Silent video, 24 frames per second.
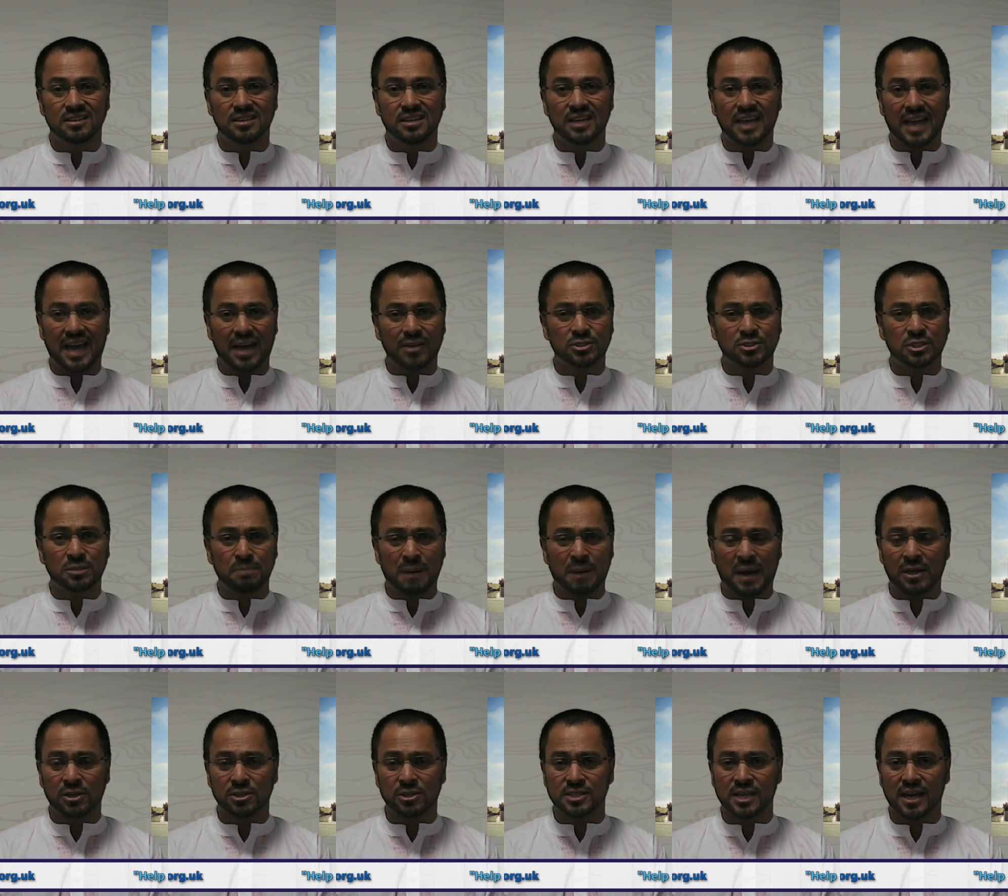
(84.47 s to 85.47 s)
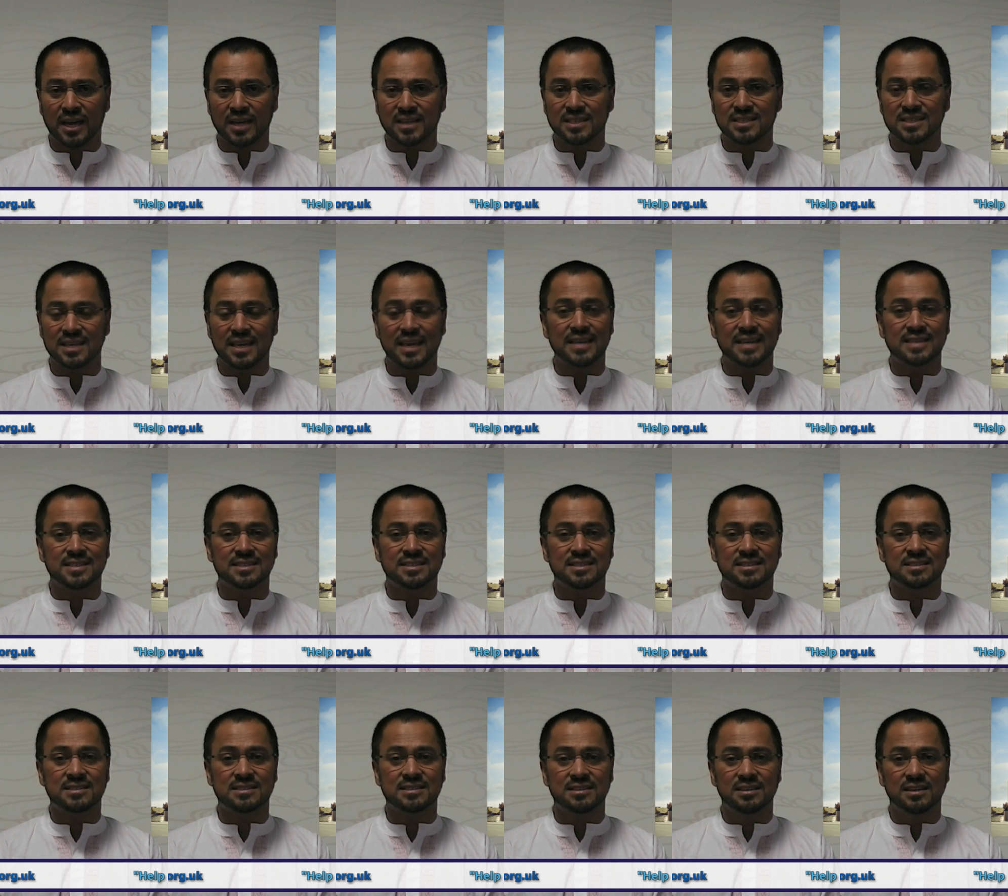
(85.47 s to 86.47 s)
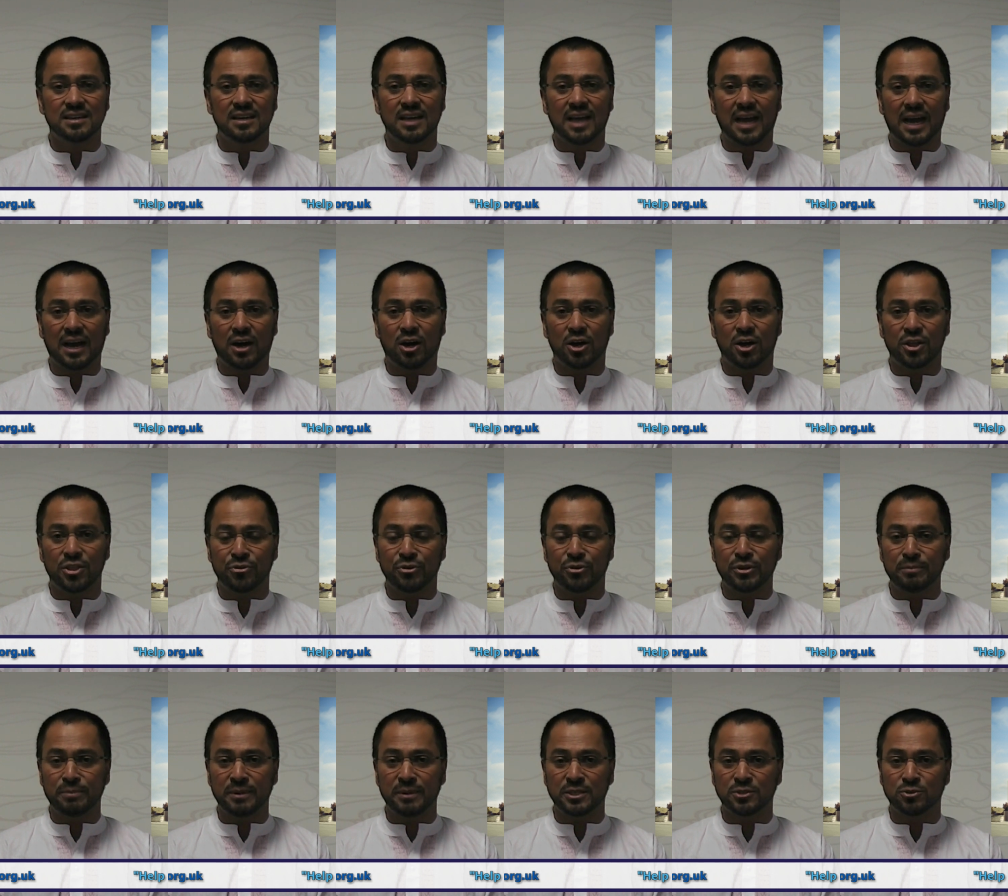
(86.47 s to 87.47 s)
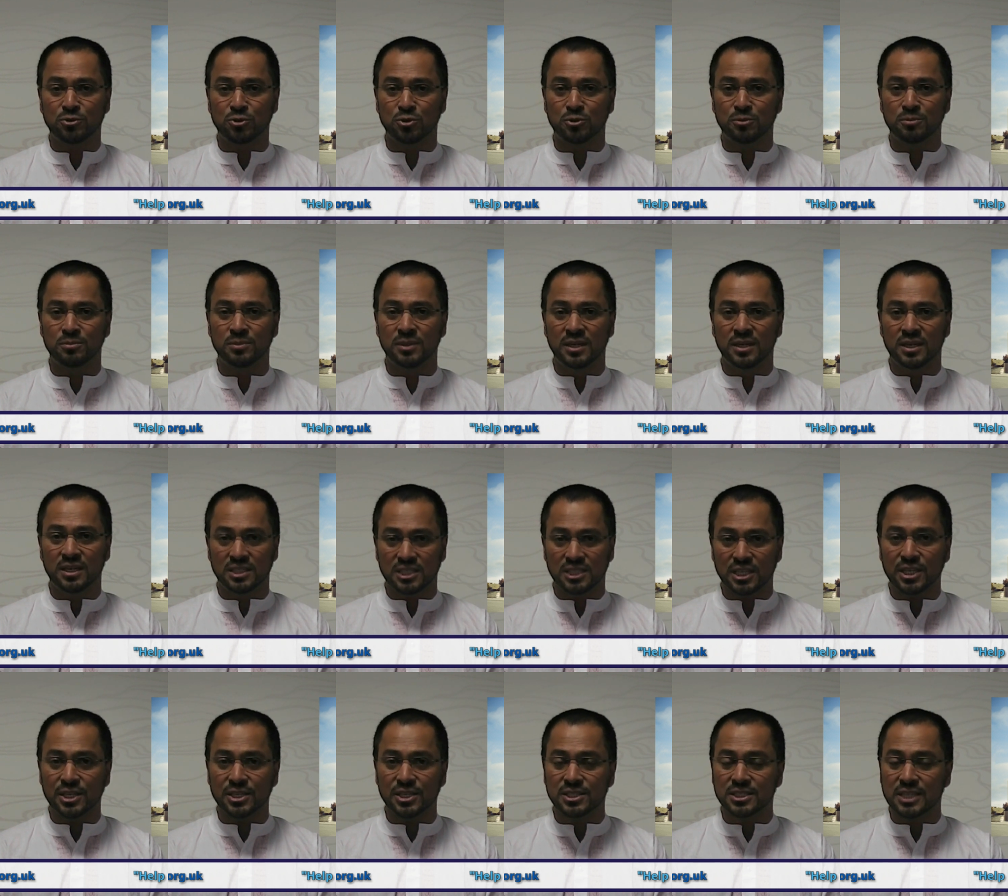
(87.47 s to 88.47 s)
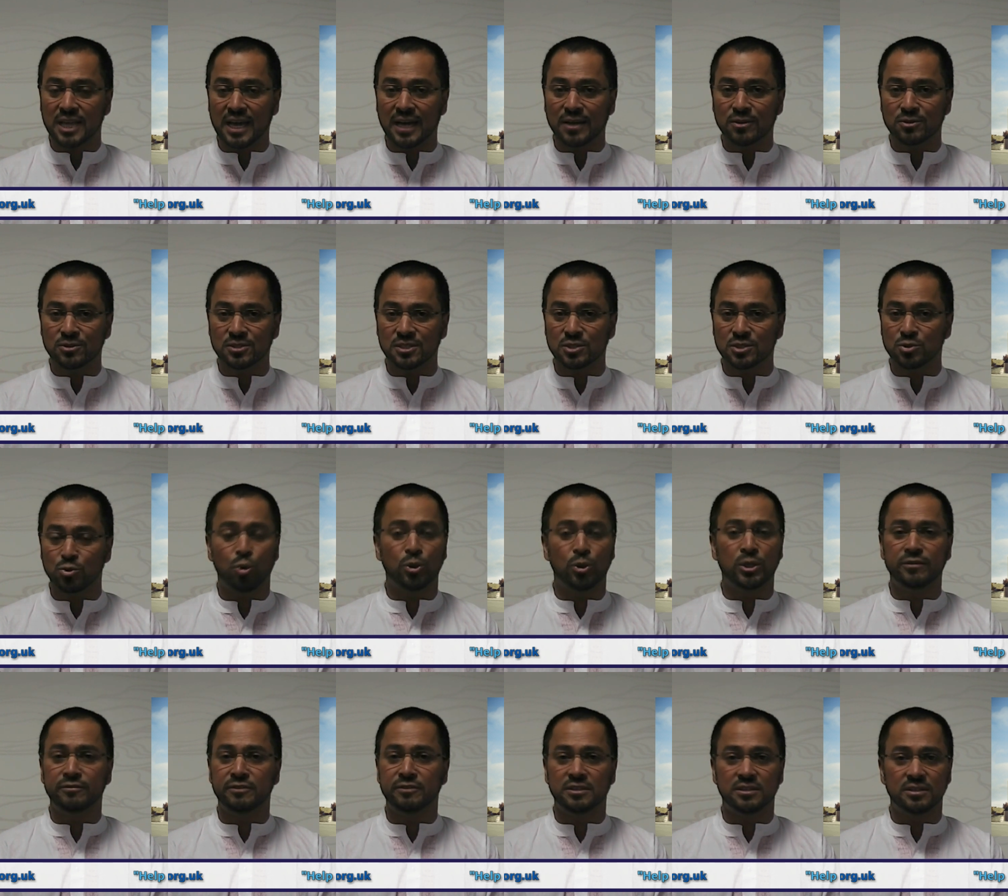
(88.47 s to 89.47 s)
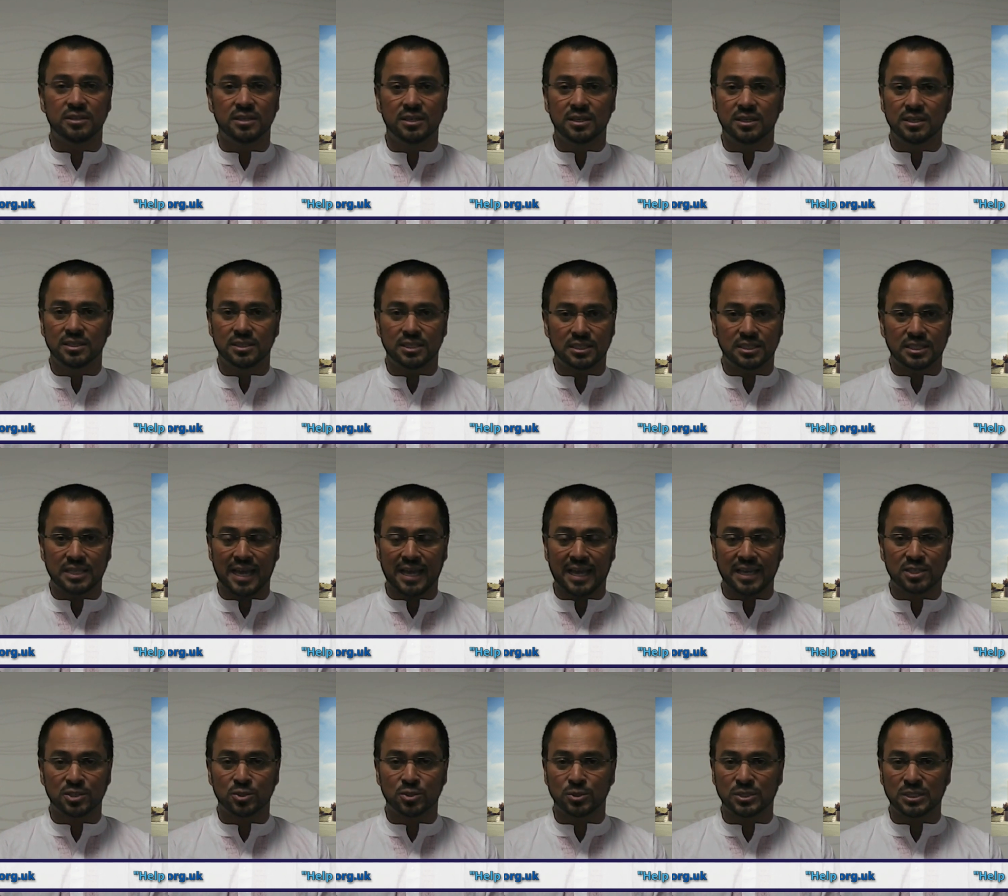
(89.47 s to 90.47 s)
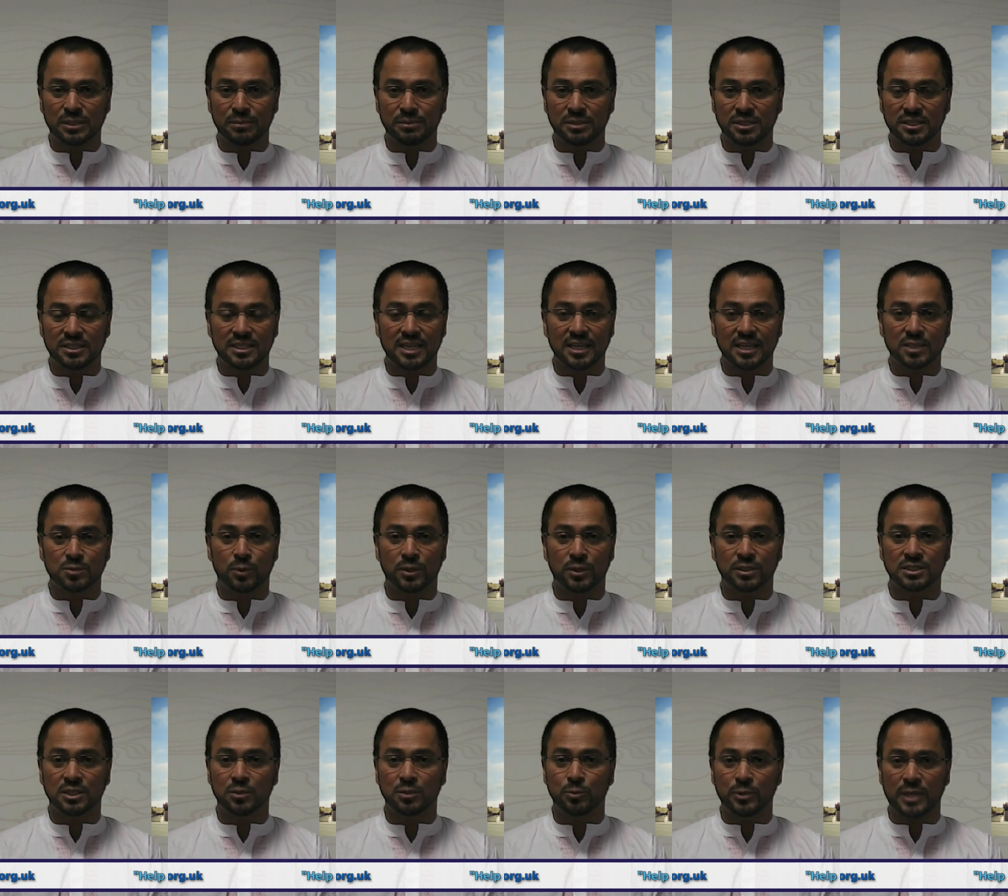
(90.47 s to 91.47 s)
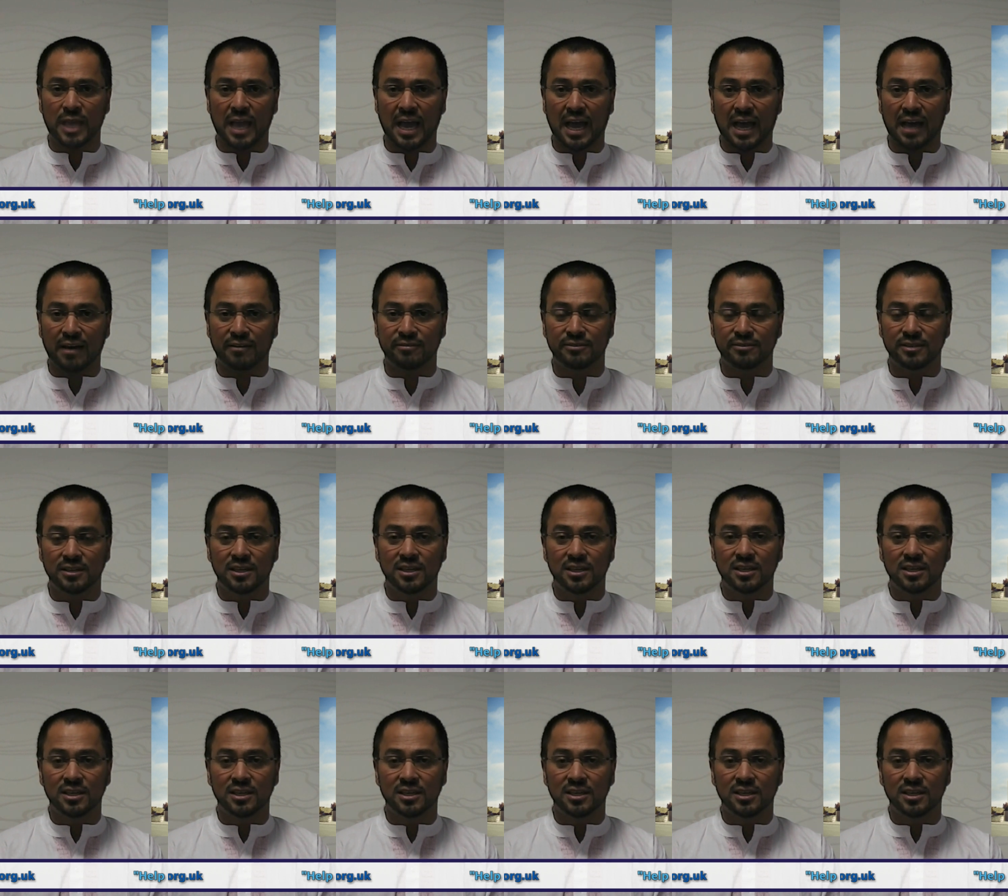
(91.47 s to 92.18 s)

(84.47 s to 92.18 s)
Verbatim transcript: House in paradise isn't our three bedroom terraced houses or even detached or semi detached ones that we have.